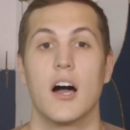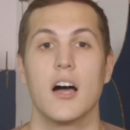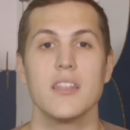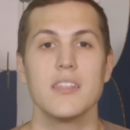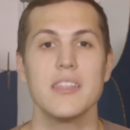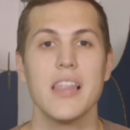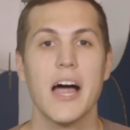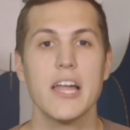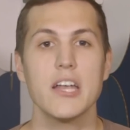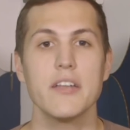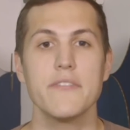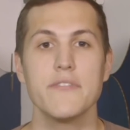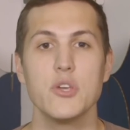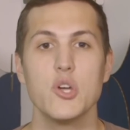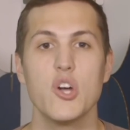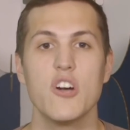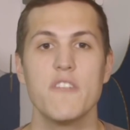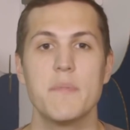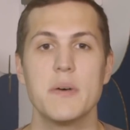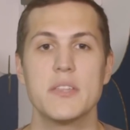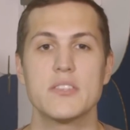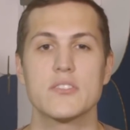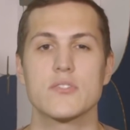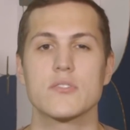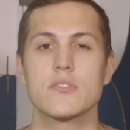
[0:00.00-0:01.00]
A lot of you
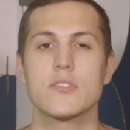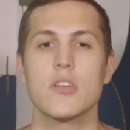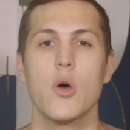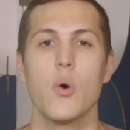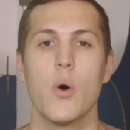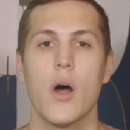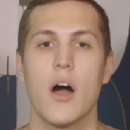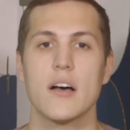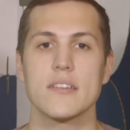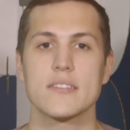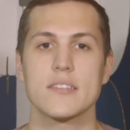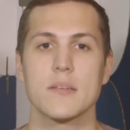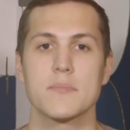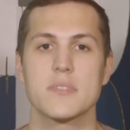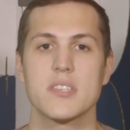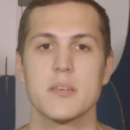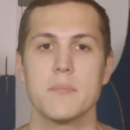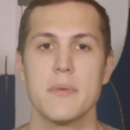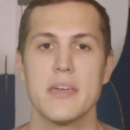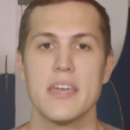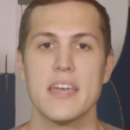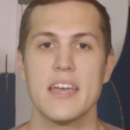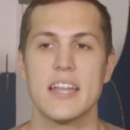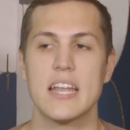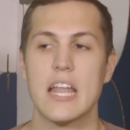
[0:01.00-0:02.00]
have been so awesome to
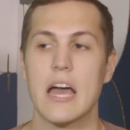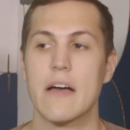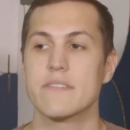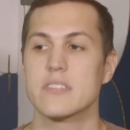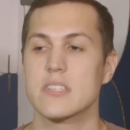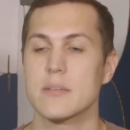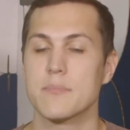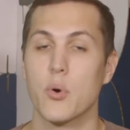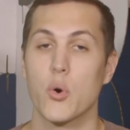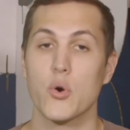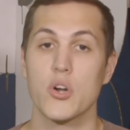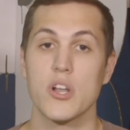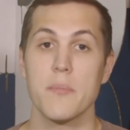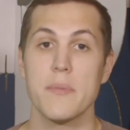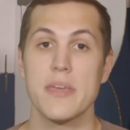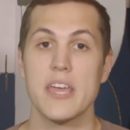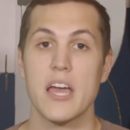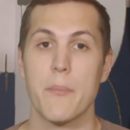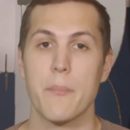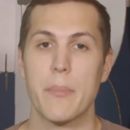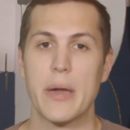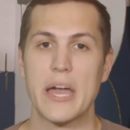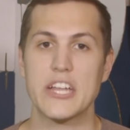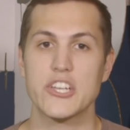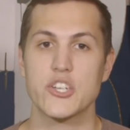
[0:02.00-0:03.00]
me and have supported me
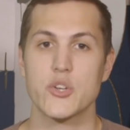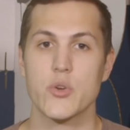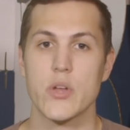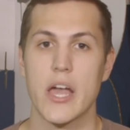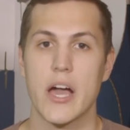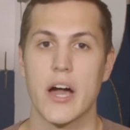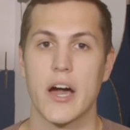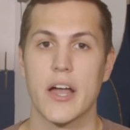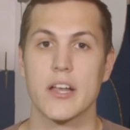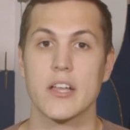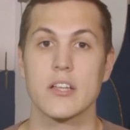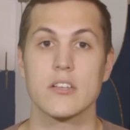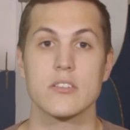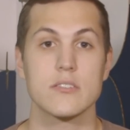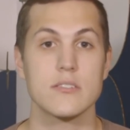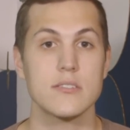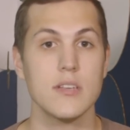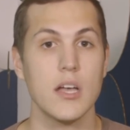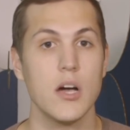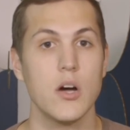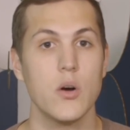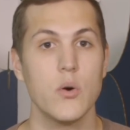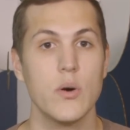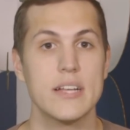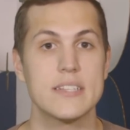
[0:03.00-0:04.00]
on Patreon,
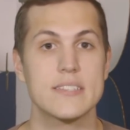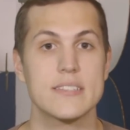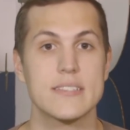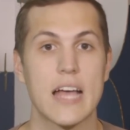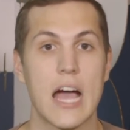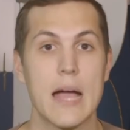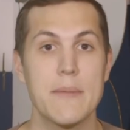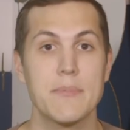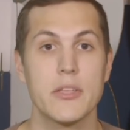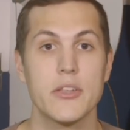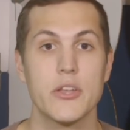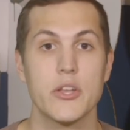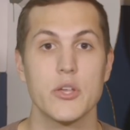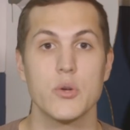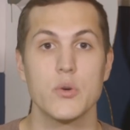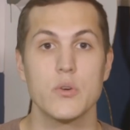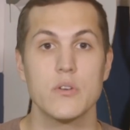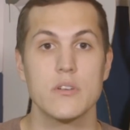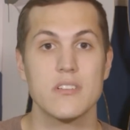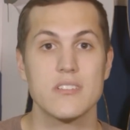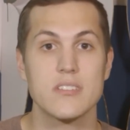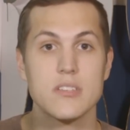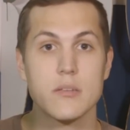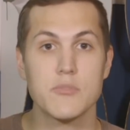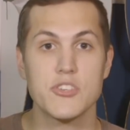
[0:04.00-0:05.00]
so it's time to do
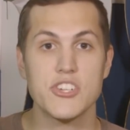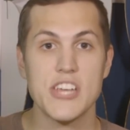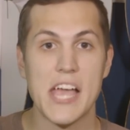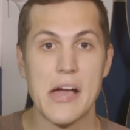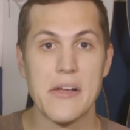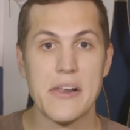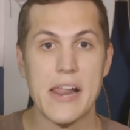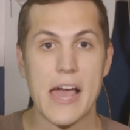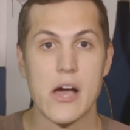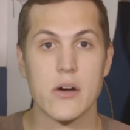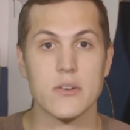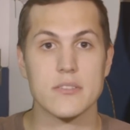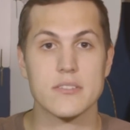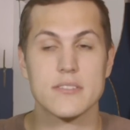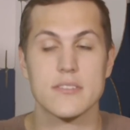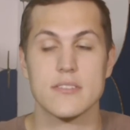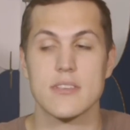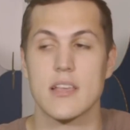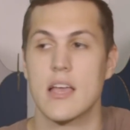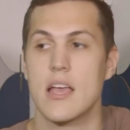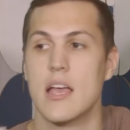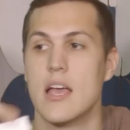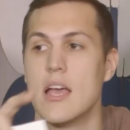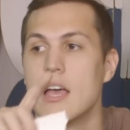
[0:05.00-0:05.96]
some shoutouts.